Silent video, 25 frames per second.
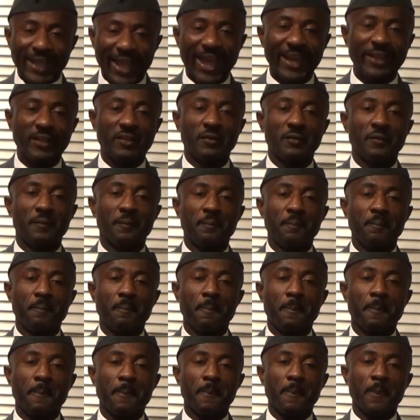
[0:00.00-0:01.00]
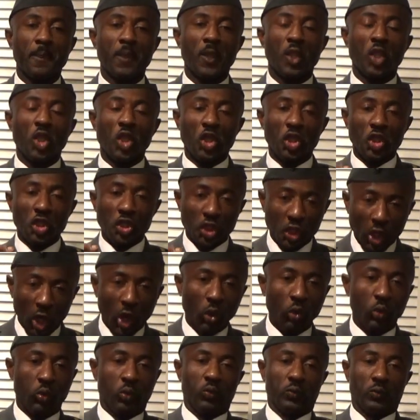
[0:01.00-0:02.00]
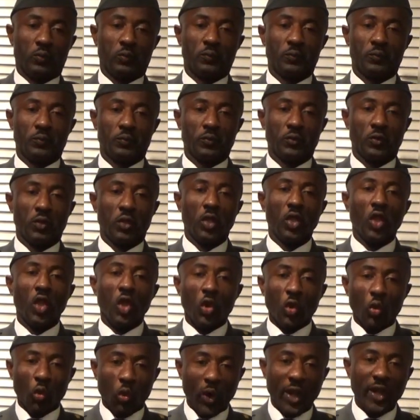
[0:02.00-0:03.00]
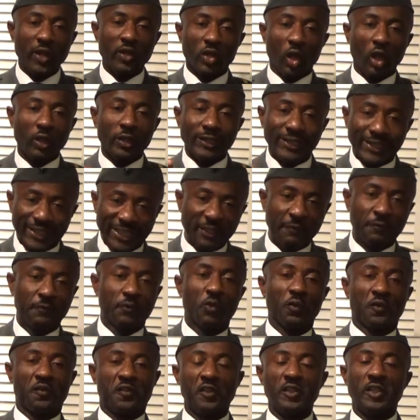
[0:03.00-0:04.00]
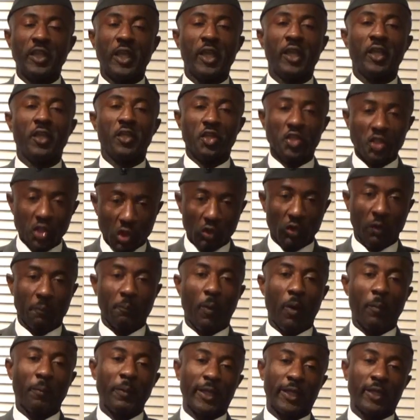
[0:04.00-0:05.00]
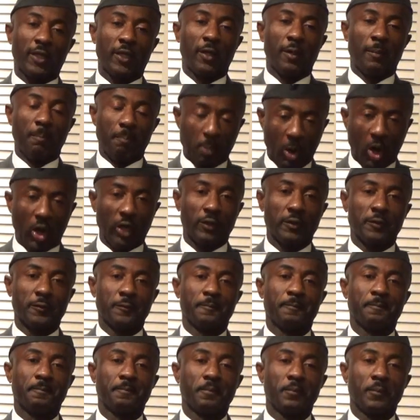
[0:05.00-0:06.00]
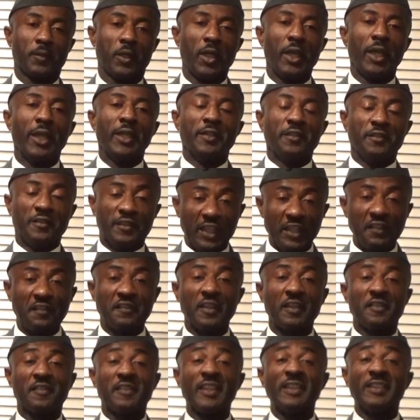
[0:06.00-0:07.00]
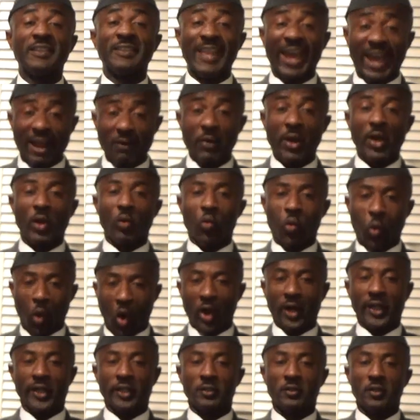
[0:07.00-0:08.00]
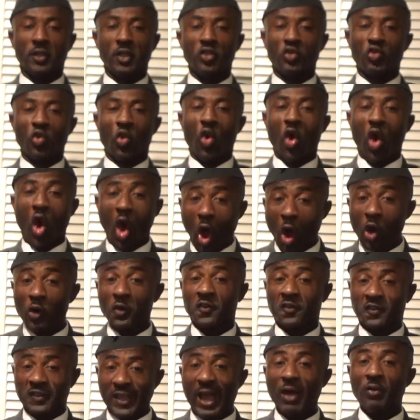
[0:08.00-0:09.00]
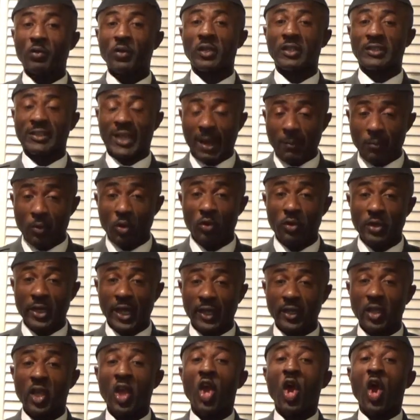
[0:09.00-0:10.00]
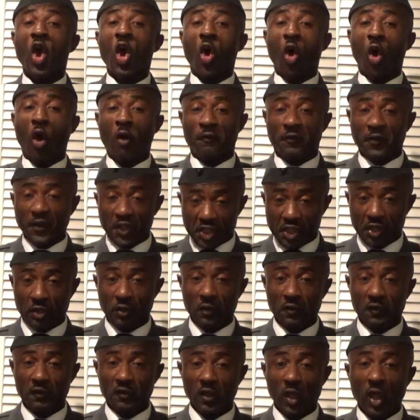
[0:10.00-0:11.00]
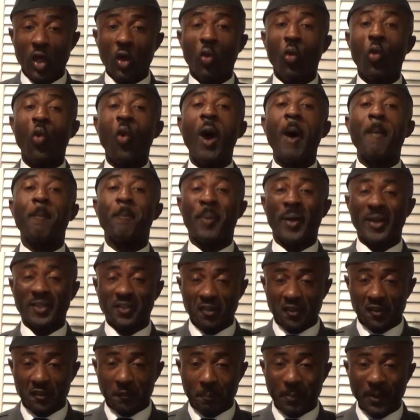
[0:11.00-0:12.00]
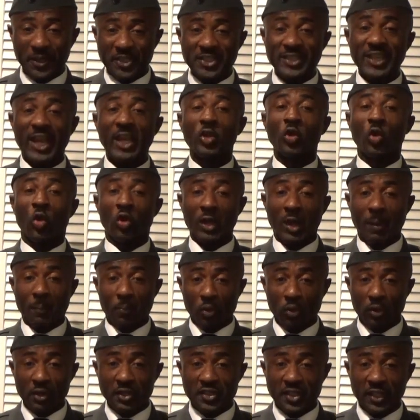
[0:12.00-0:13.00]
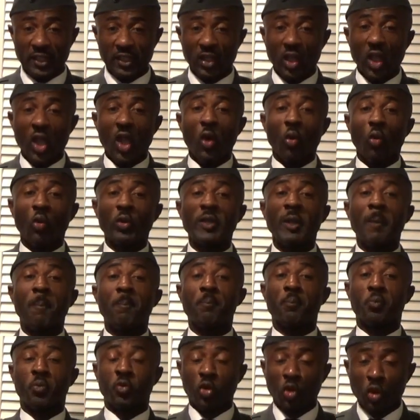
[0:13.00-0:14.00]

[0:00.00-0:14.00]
that you will not live to see the new republic born. This is a direct warning to all Southern Cameroonian officials who are participating and collaborating with a